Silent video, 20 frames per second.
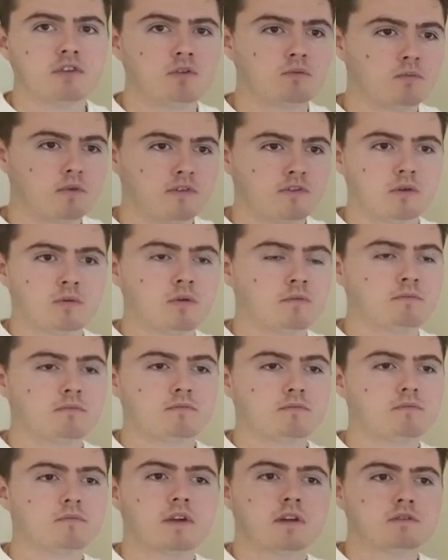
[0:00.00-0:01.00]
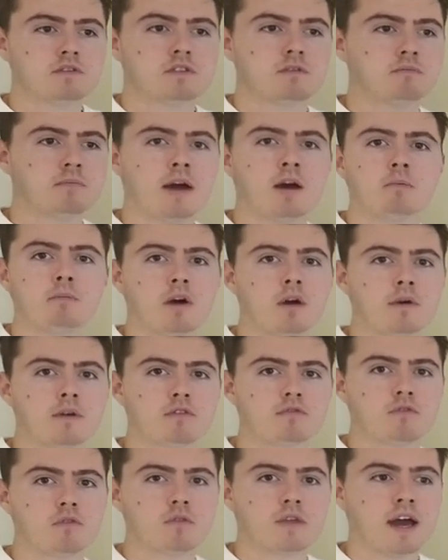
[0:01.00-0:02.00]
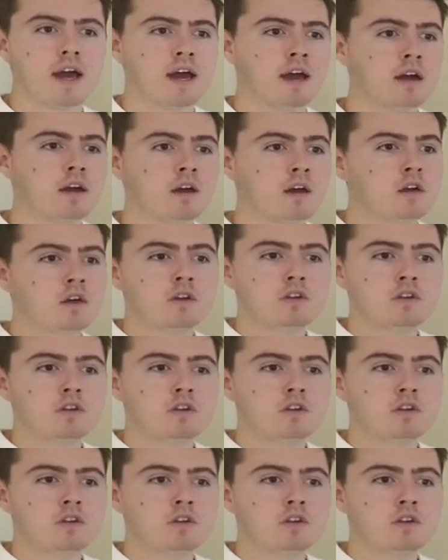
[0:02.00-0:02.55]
you want some help going through that.